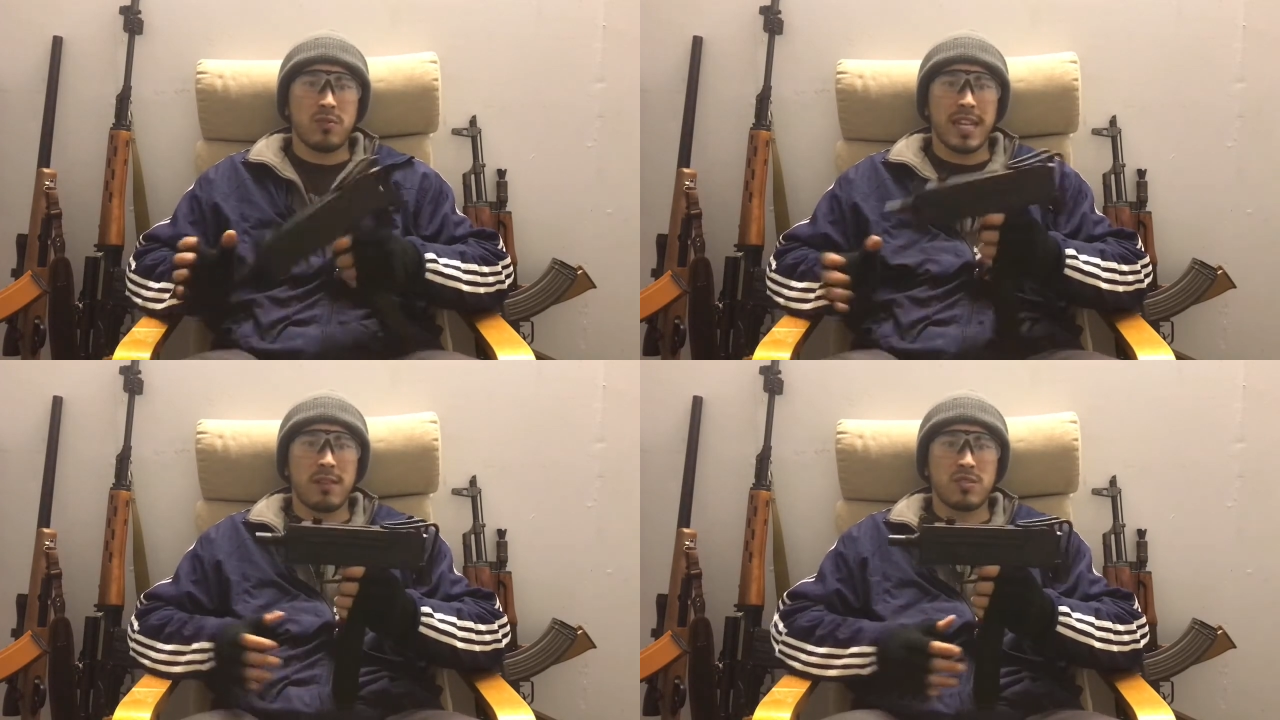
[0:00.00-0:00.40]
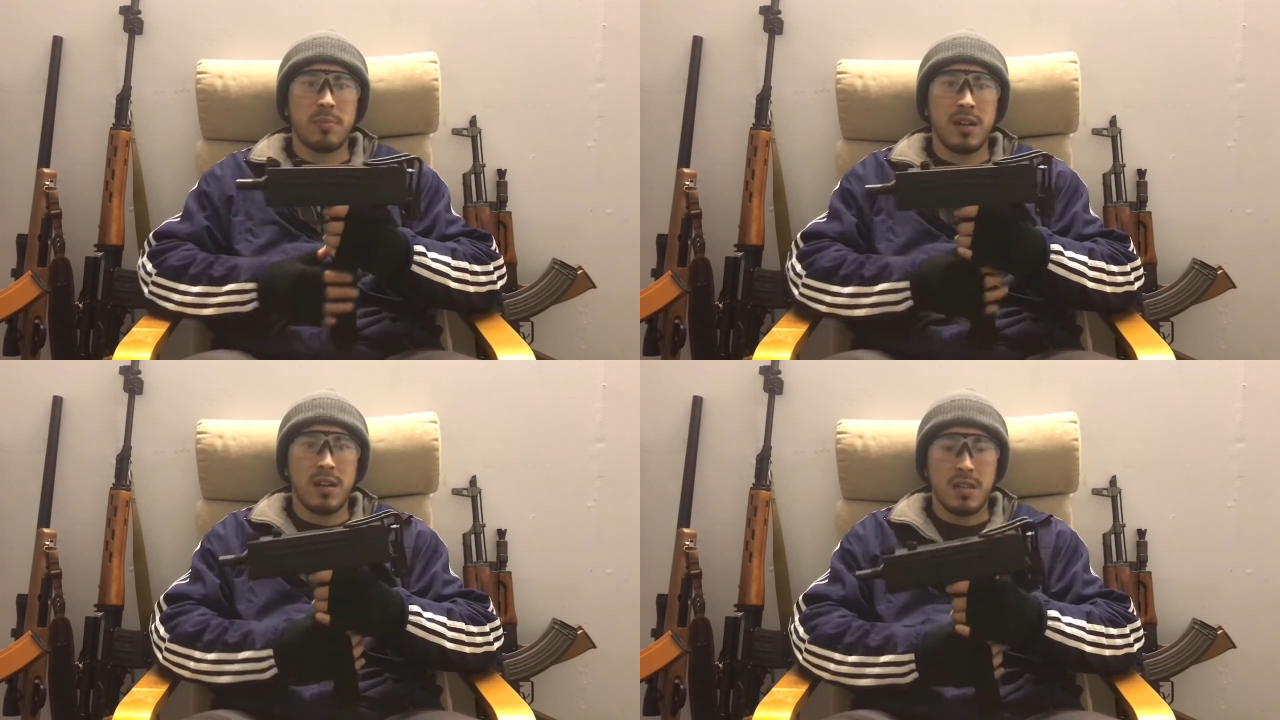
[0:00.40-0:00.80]

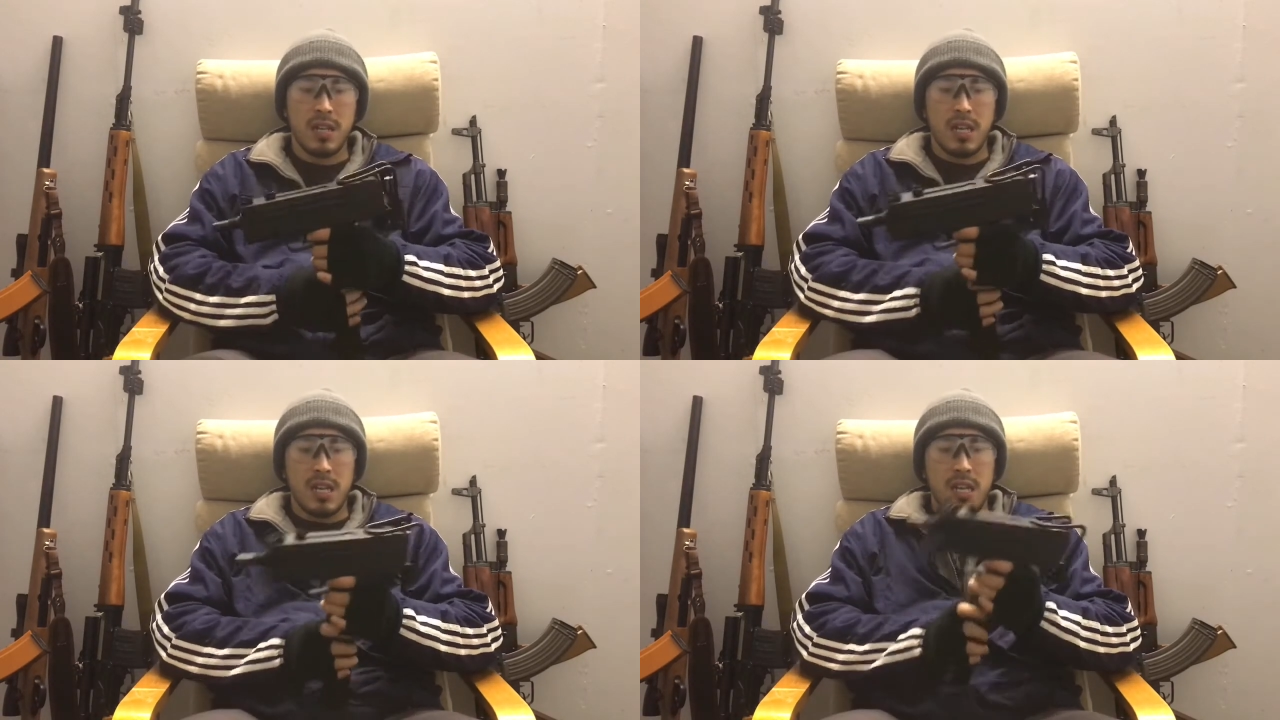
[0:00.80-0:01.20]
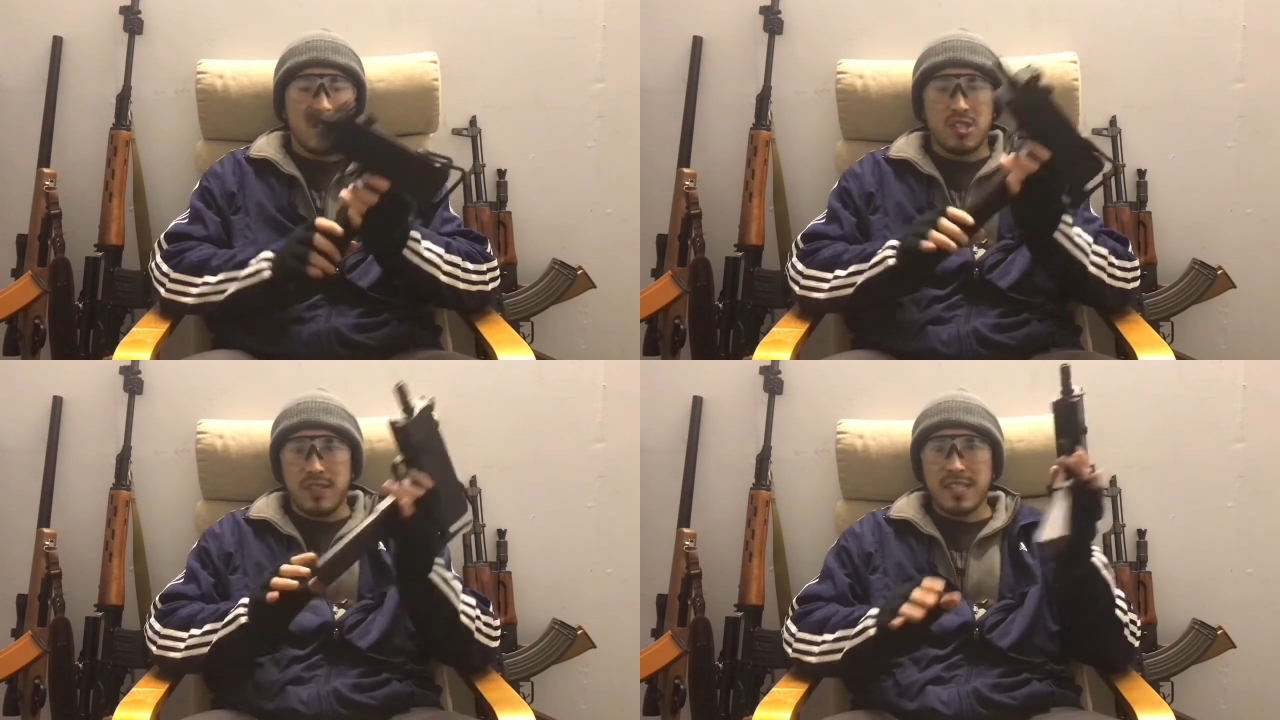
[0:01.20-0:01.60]
counterpart.
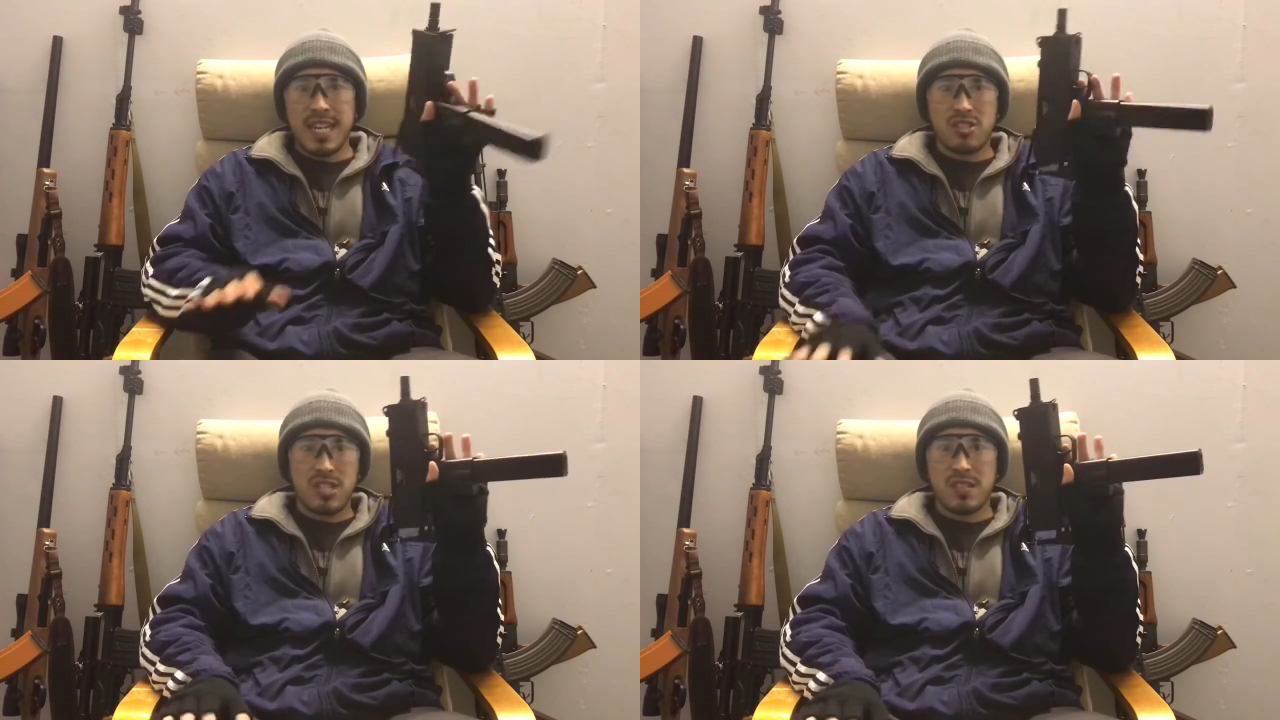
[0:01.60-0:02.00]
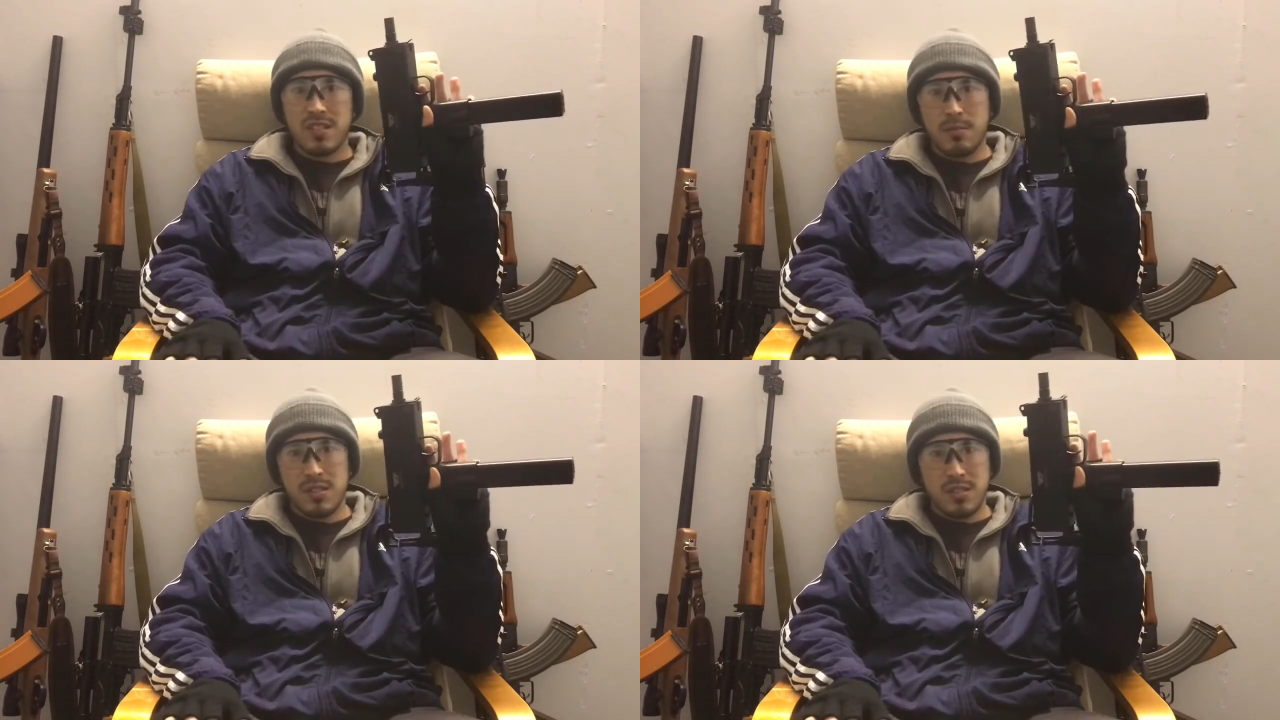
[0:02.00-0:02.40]
So this actually does
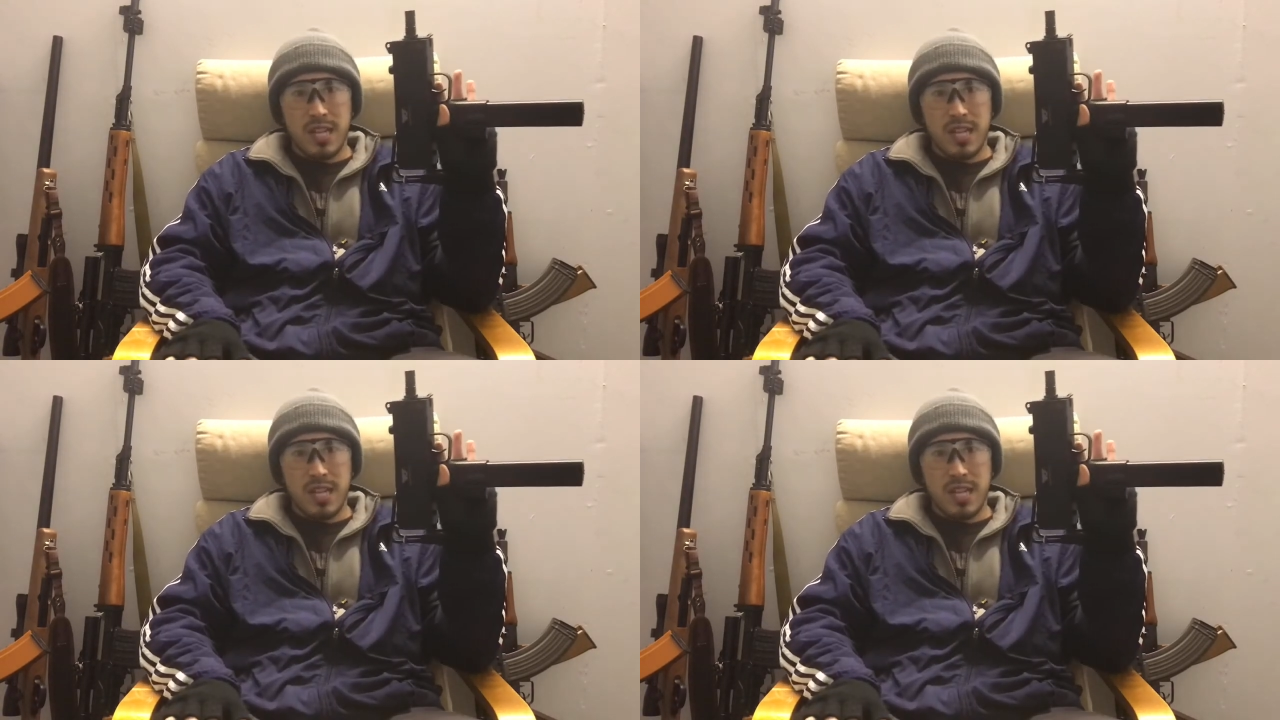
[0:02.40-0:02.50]
come under